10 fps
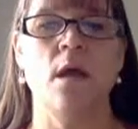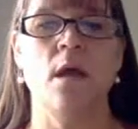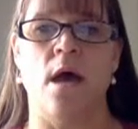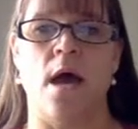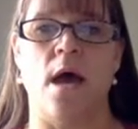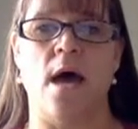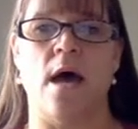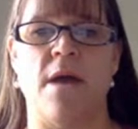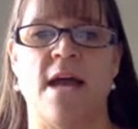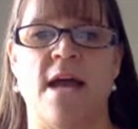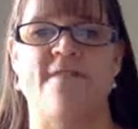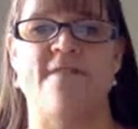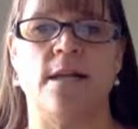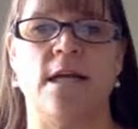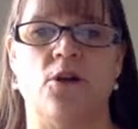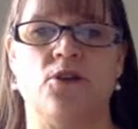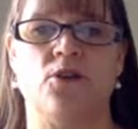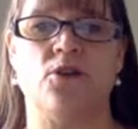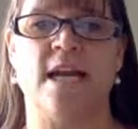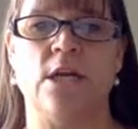And finally, an
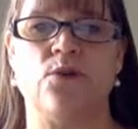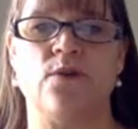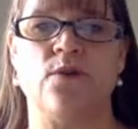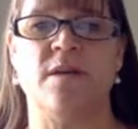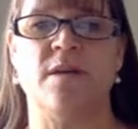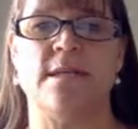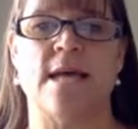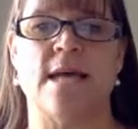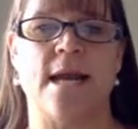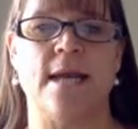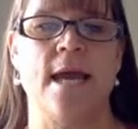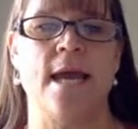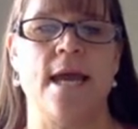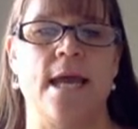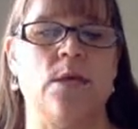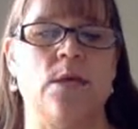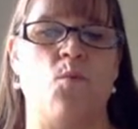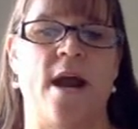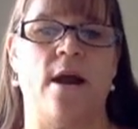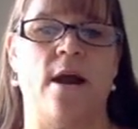alternating treatment design is
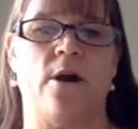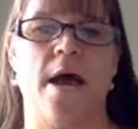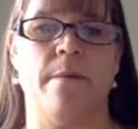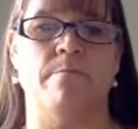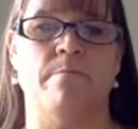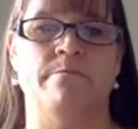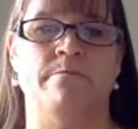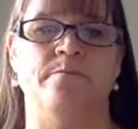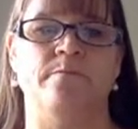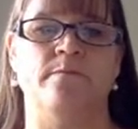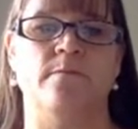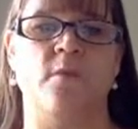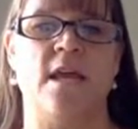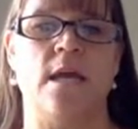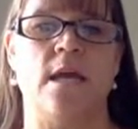where the